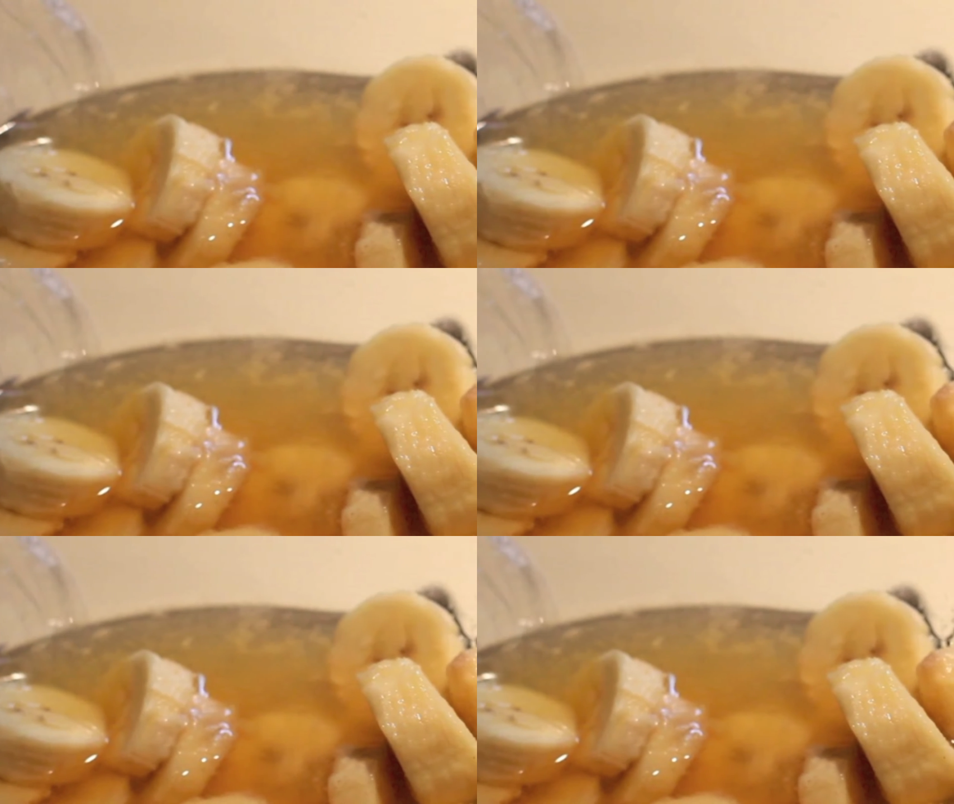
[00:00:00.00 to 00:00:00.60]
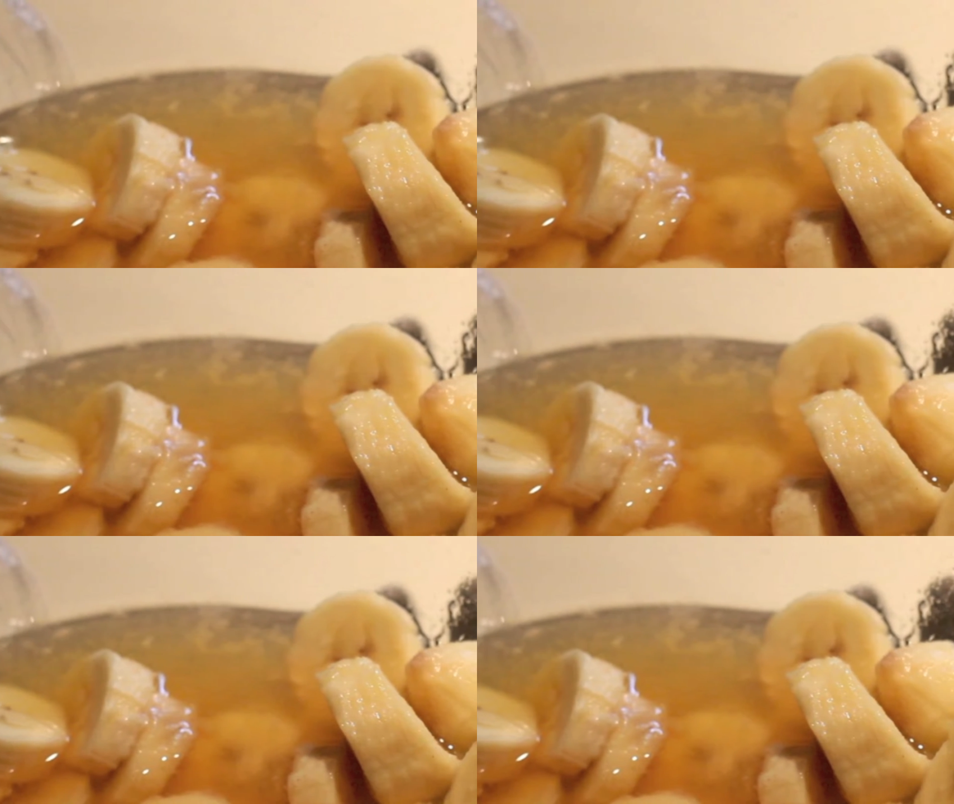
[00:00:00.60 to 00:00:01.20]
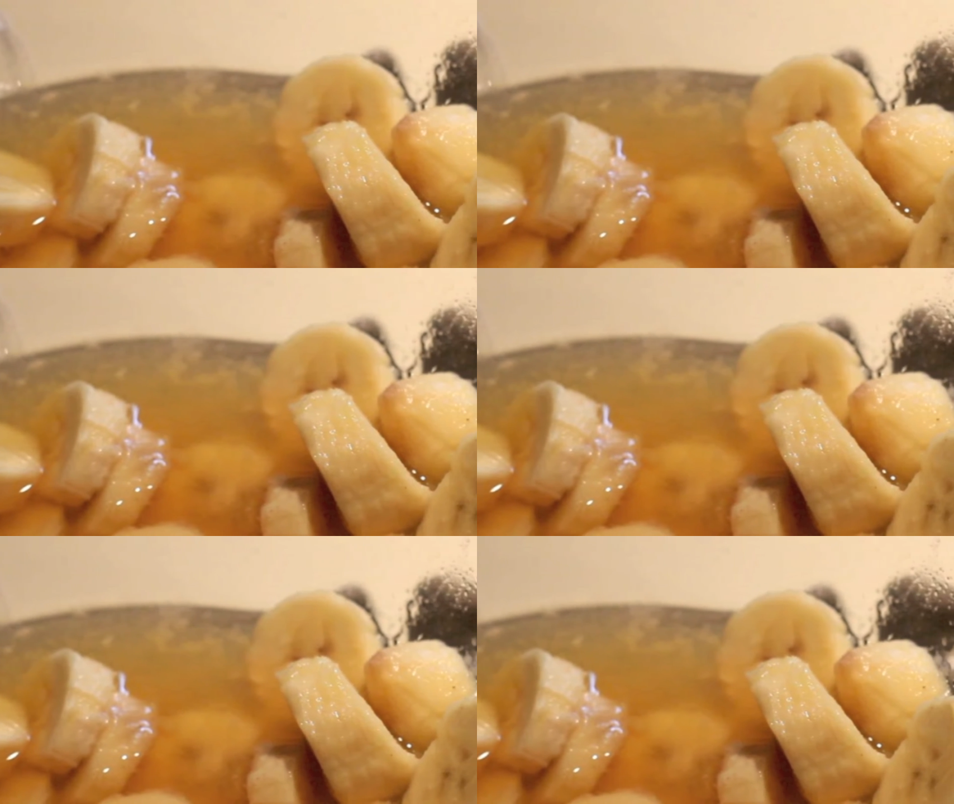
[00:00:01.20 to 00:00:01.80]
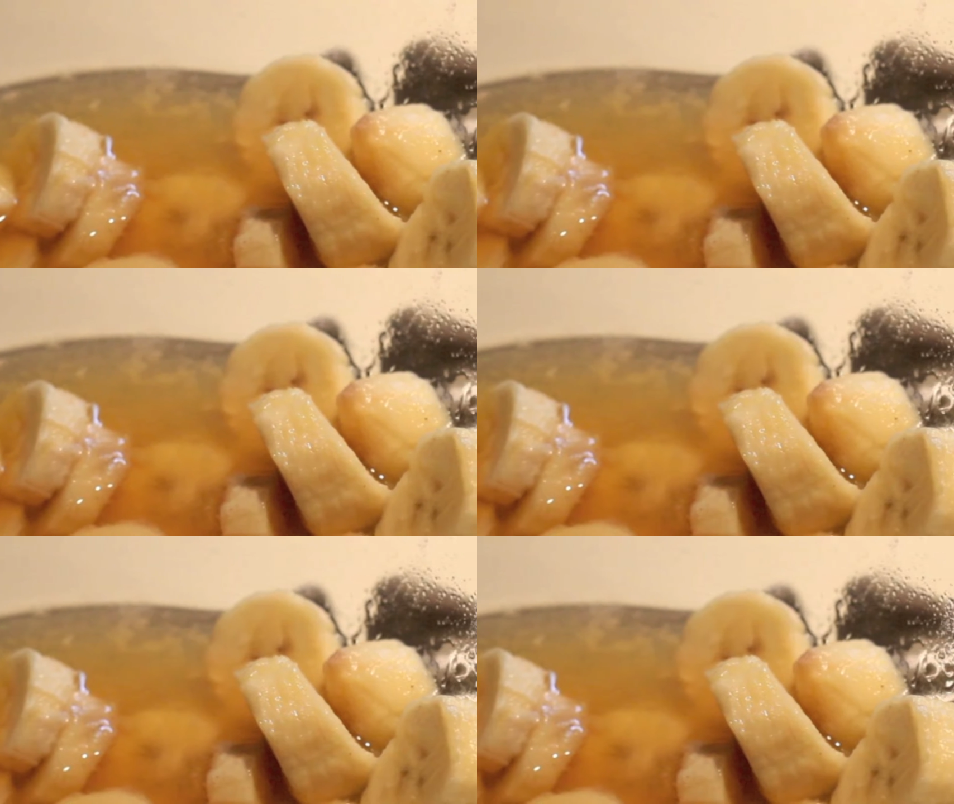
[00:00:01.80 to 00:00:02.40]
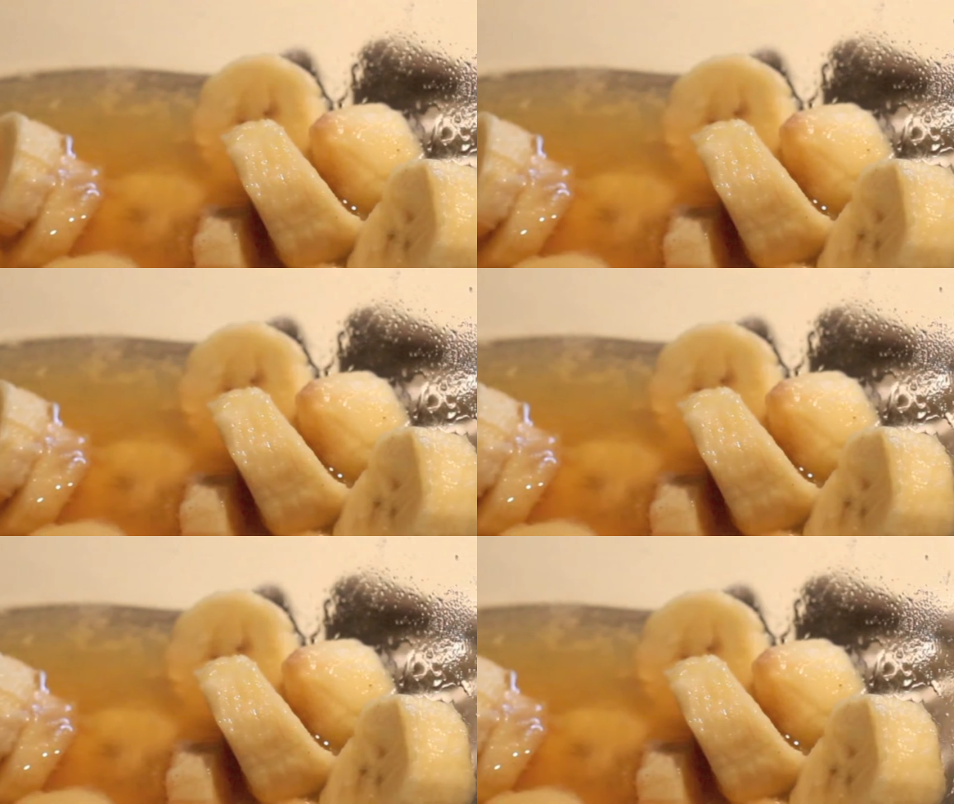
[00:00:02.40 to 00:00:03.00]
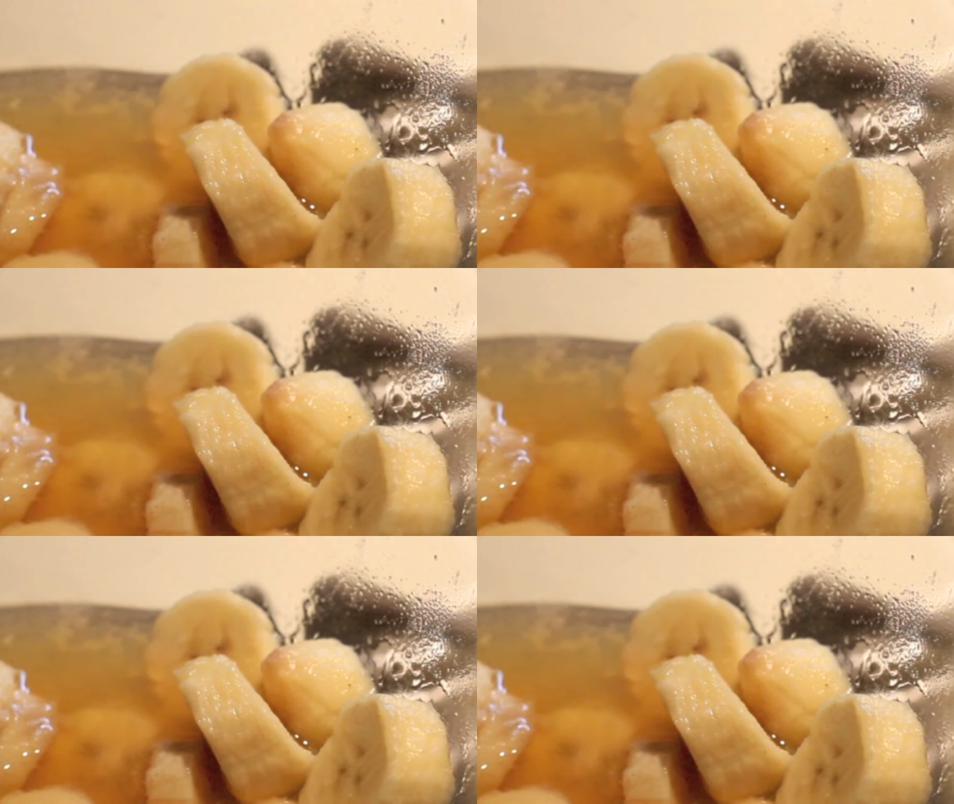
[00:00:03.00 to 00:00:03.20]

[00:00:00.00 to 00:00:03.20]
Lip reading: No face is visible, so there are no lips to read.